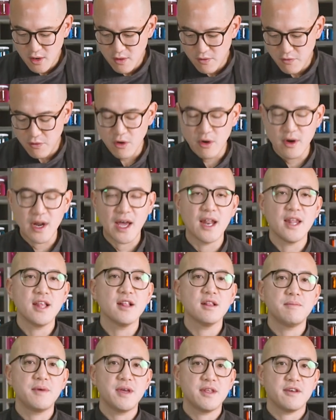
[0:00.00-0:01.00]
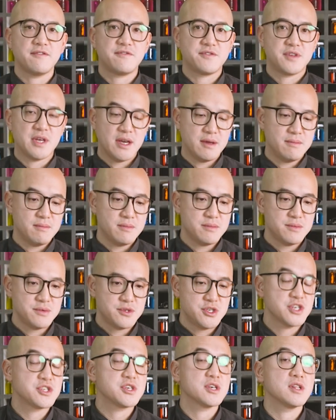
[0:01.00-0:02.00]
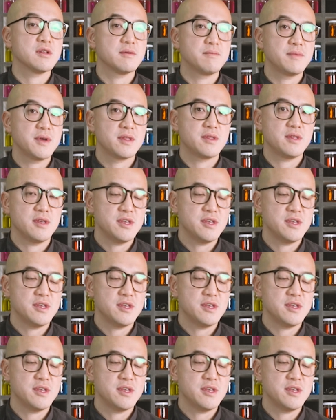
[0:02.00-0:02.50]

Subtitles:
for a little bit of time, just a little bit.